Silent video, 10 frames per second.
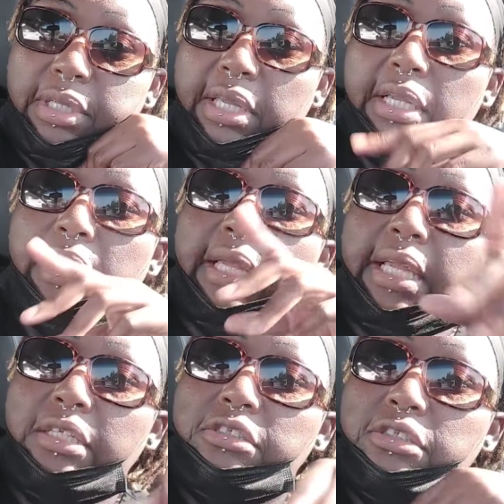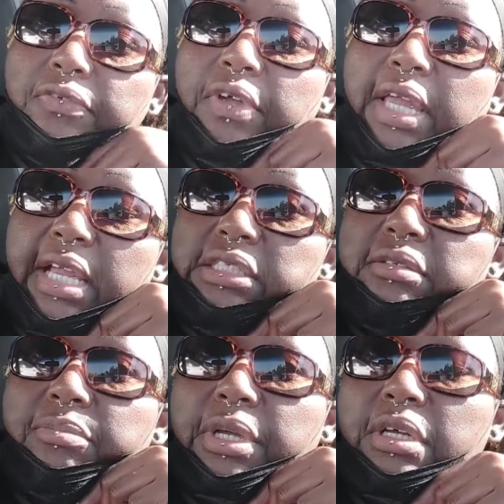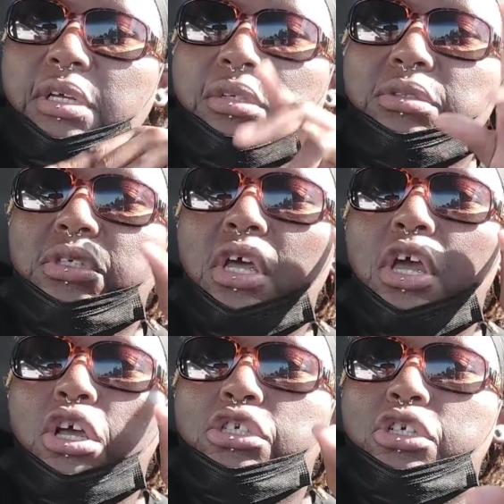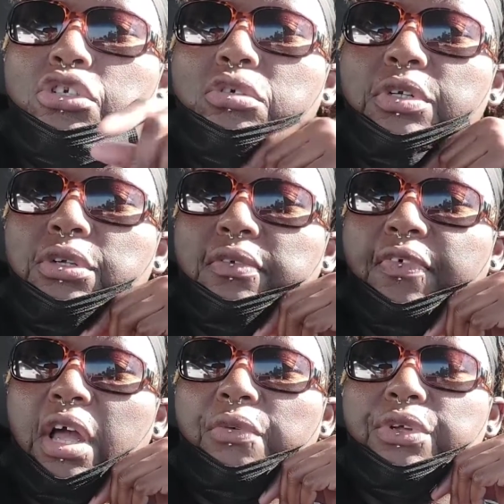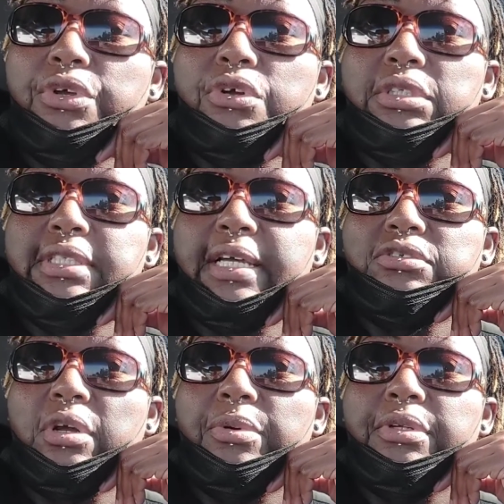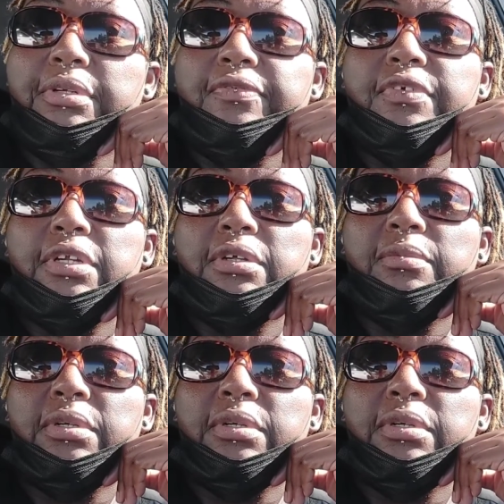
And hit those notification bells so you'll be notified when your girl Ty drop another video.